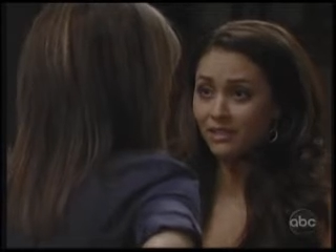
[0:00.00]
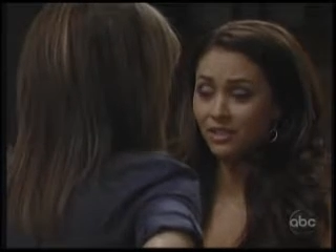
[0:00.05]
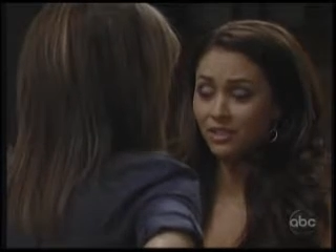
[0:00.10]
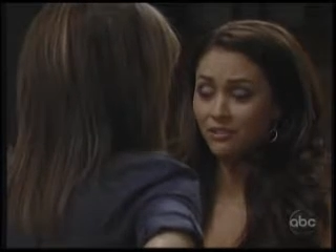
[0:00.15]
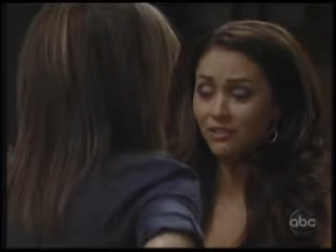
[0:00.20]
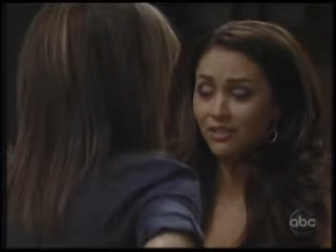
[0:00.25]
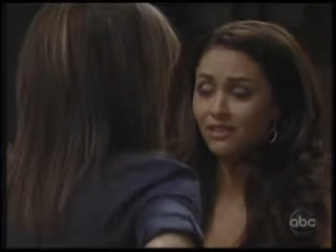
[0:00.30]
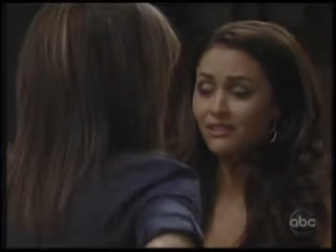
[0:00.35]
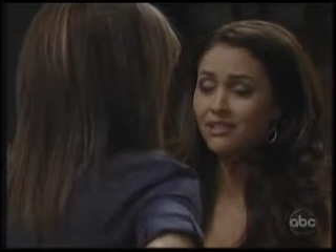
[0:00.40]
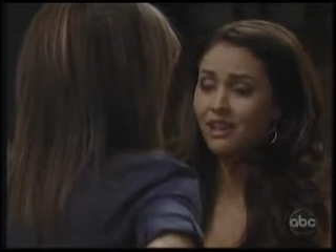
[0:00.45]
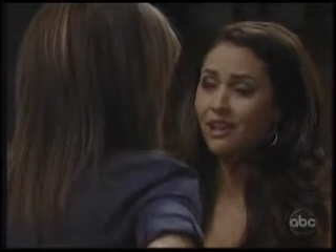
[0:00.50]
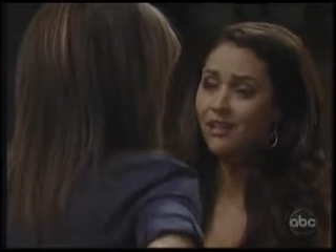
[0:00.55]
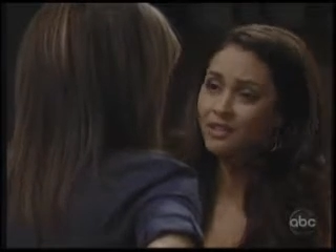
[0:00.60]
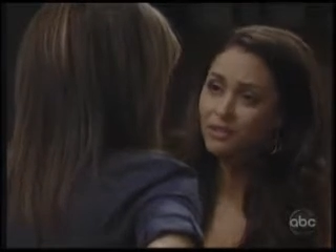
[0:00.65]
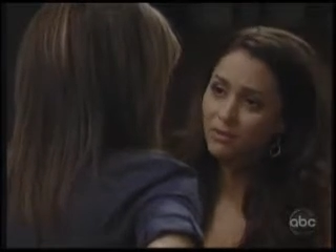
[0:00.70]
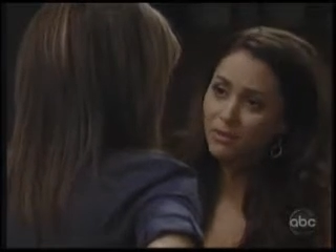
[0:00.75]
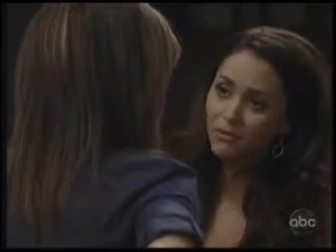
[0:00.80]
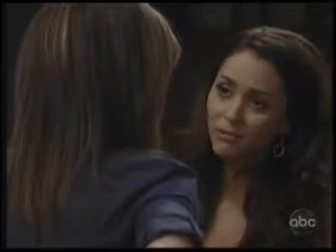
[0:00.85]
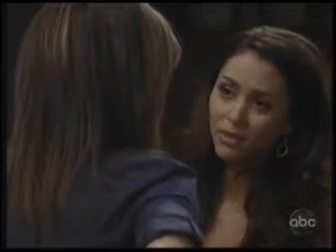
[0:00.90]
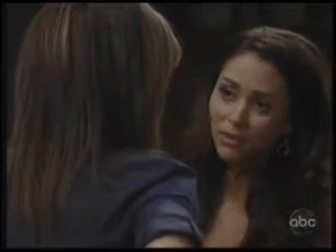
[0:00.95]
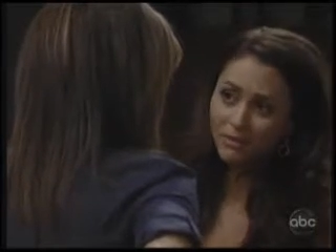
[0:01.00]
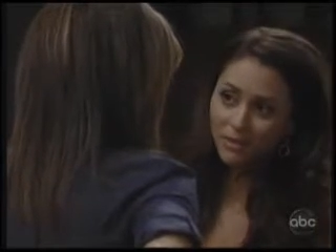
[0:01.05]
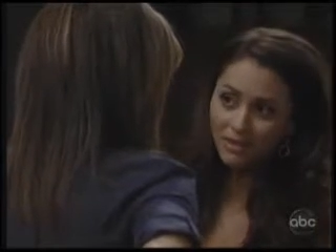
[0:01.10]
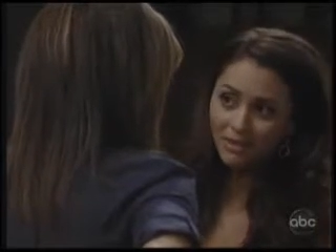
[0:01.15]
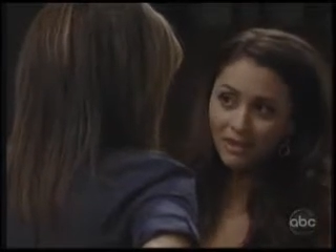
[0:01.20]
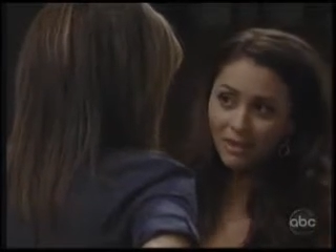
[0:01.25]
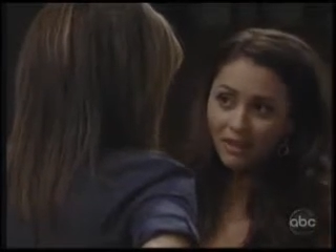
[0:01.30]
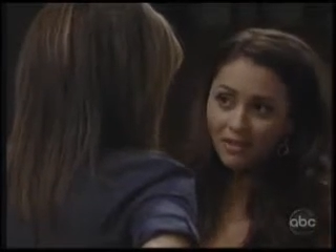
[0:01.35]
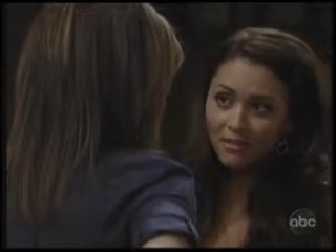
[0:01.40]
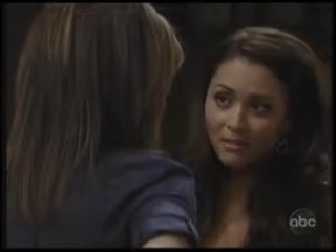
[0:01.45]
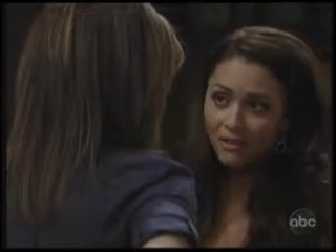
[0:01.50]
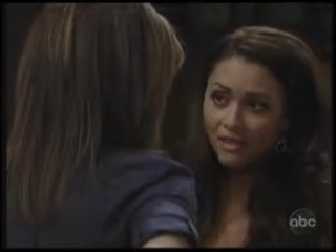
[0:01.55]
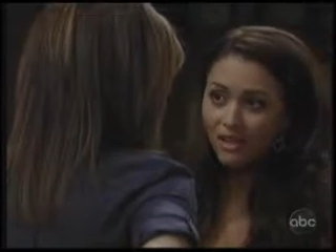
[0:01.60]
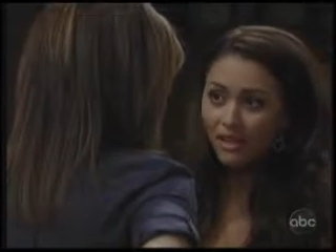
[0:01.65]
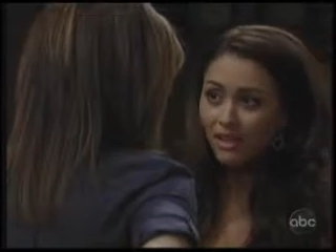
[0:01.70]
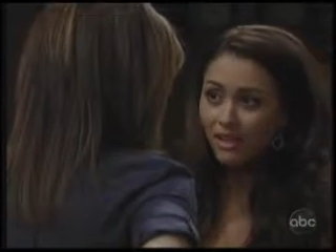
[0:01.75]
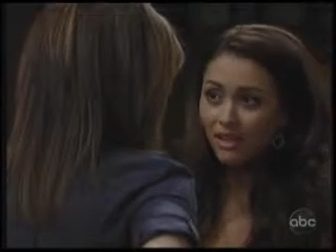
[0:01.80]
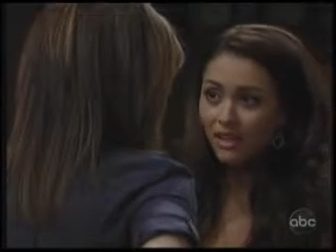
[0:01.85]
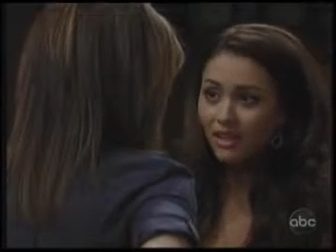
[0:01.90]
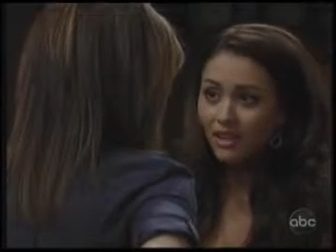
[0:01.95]
You know what that tells me, Mom? That tells
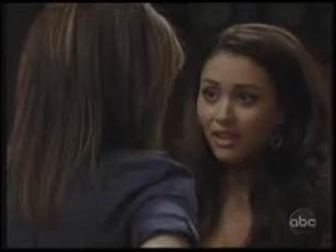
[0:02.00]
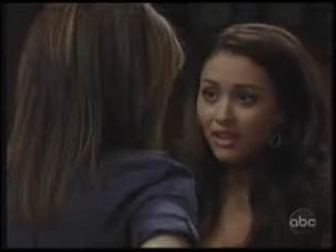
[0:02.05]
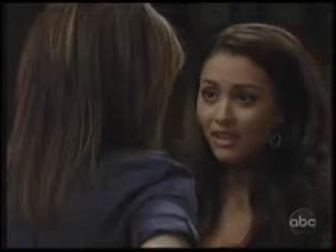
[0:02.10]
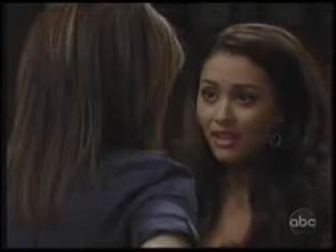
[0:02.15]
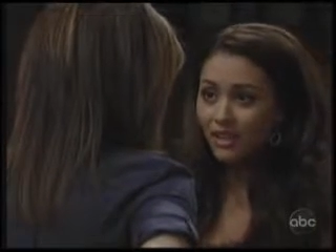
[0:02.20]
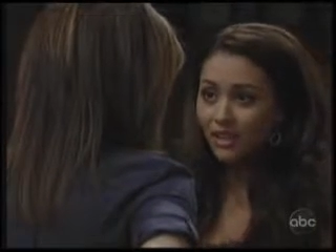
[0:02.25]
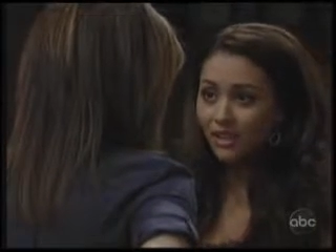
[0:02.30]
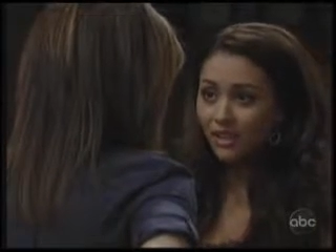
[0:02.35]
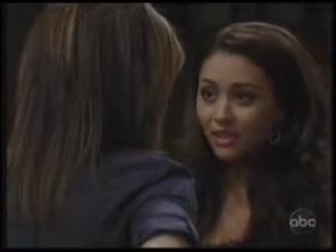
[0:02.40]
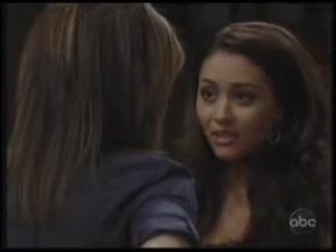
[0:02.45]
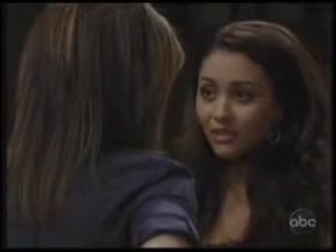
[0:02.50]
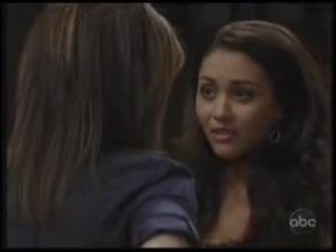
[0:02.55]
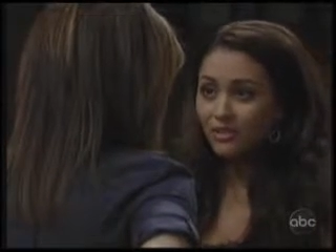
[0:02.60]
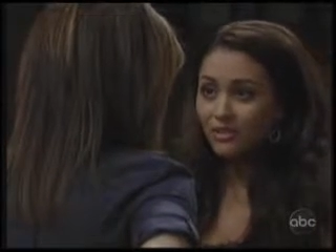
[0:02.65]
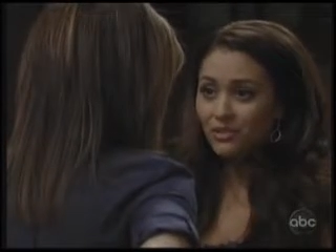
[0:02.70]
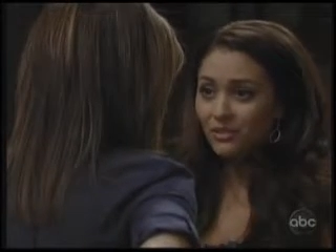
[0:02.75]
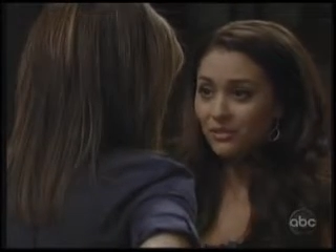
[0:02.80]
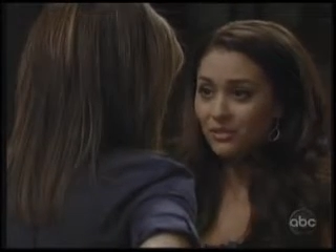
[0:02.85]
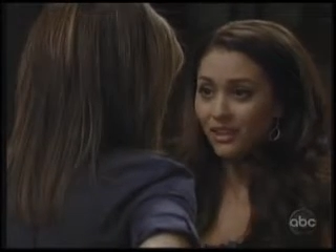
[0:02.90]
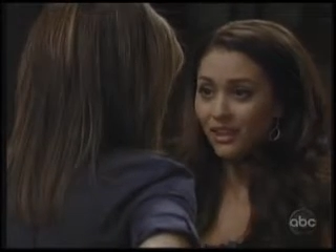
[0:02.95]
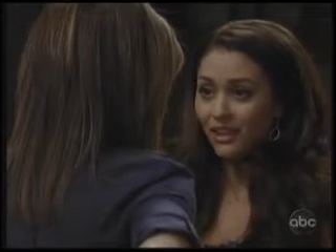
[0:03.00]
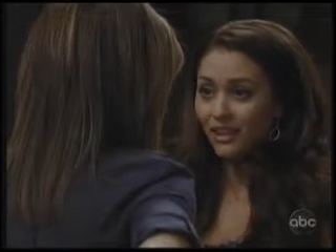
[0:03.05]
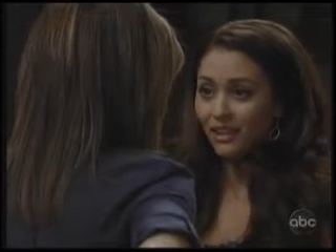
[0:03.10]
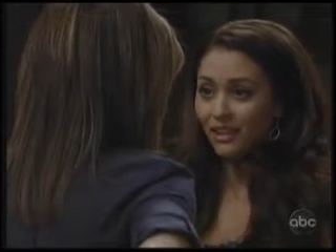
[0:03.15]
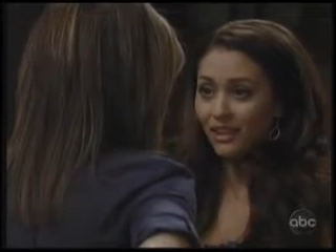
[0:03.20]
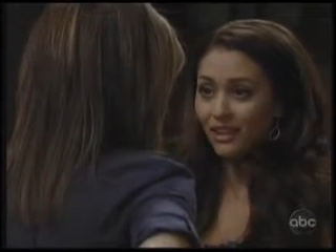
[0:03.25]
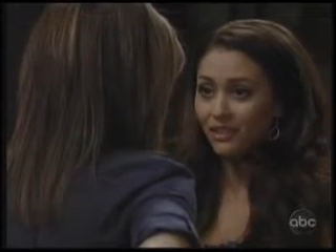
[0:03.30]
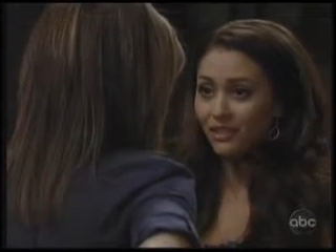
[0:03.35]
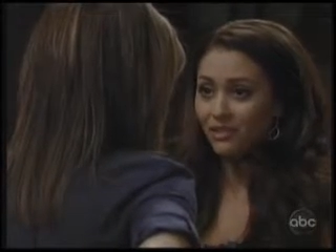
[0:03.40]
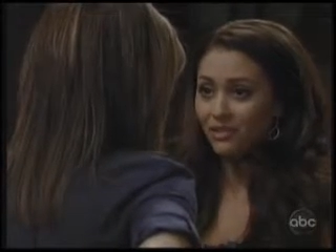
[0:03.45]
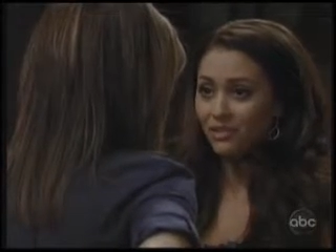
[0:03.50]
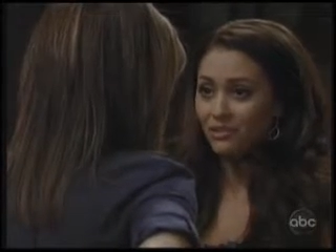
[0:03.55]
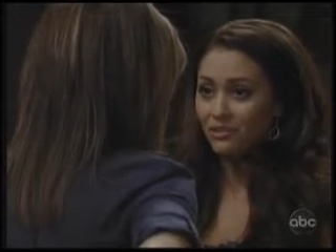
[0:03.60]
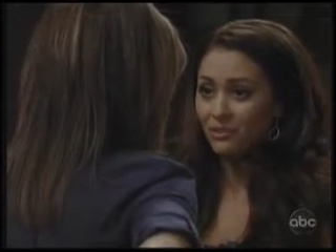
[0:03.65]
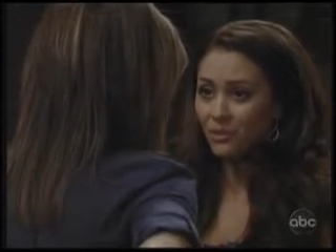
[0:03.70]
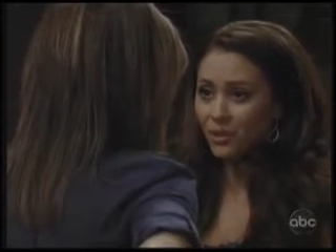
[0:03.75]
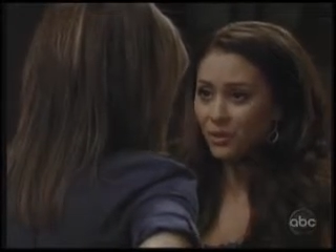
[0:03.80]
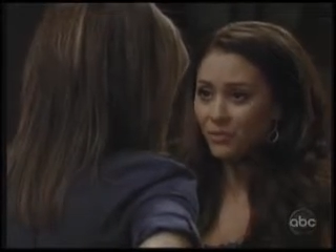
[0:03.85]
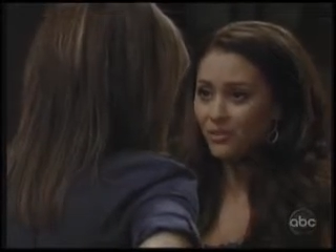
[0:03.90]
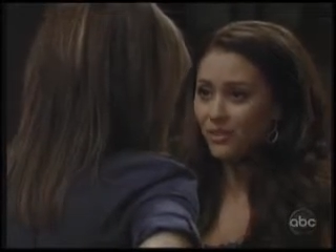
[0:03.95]
me you just don't think I can handle
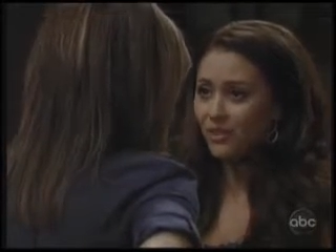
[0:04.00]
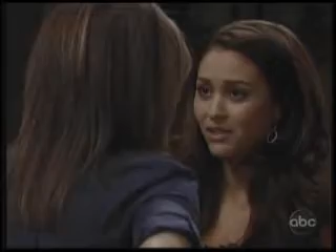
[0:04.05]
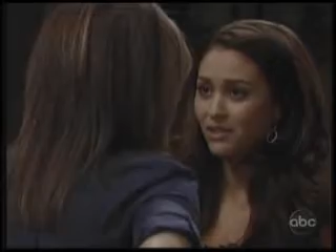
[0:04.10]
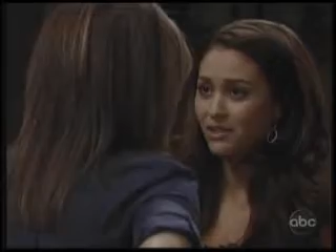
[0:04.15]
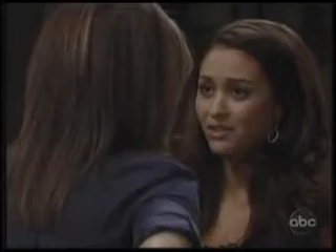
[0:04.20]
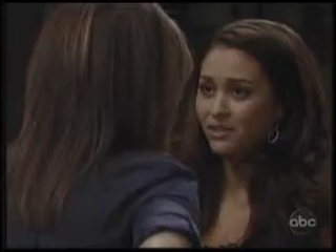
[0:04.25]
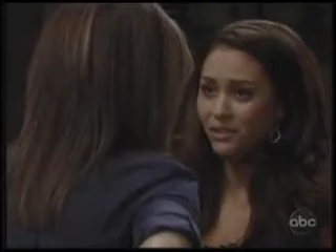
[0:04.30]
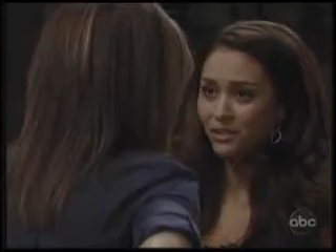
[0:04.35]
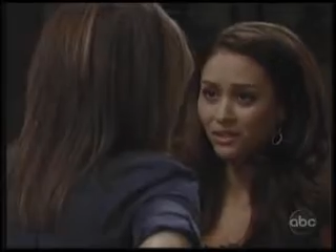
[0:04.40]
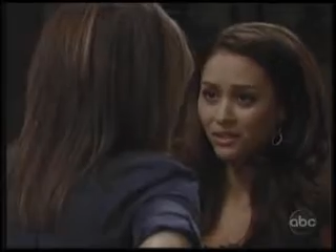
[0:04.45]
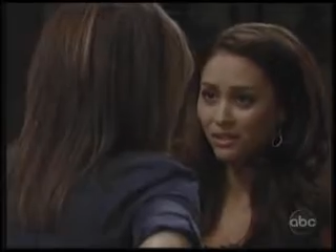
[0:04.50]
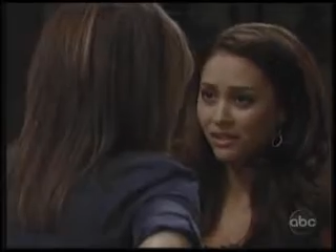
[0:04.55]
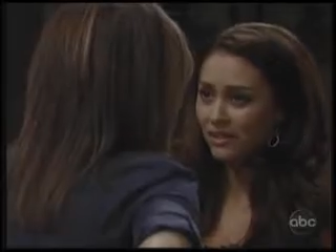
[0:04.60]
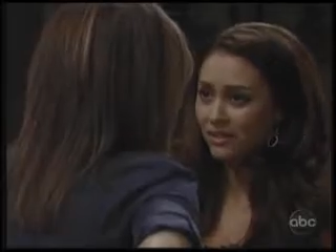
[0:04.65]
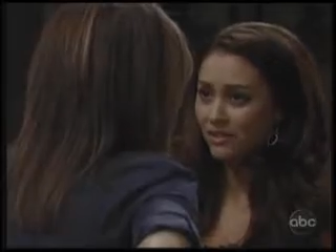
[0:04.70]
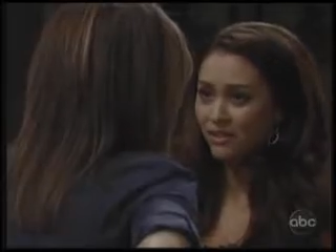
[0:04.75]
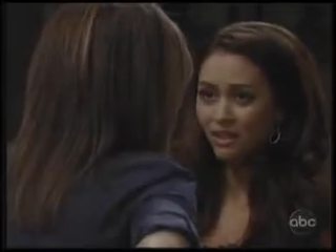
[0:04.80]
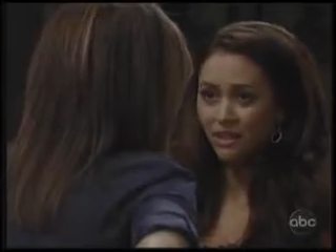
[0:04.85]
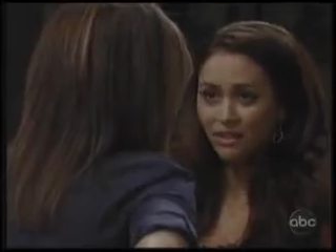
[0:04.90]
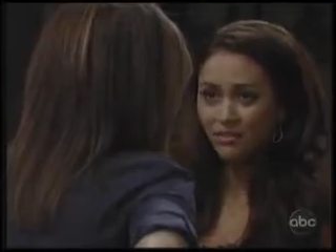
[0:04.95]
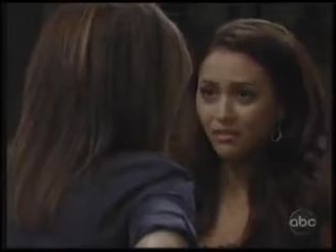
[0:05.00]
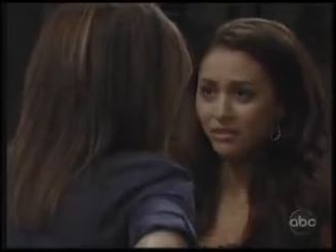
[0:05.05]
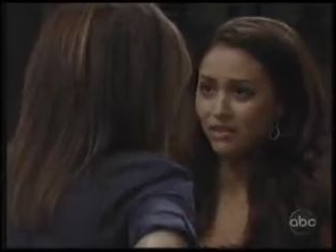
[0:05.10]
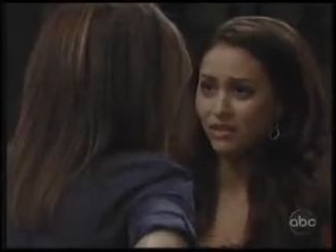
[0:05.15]
disappointment, and certainly not a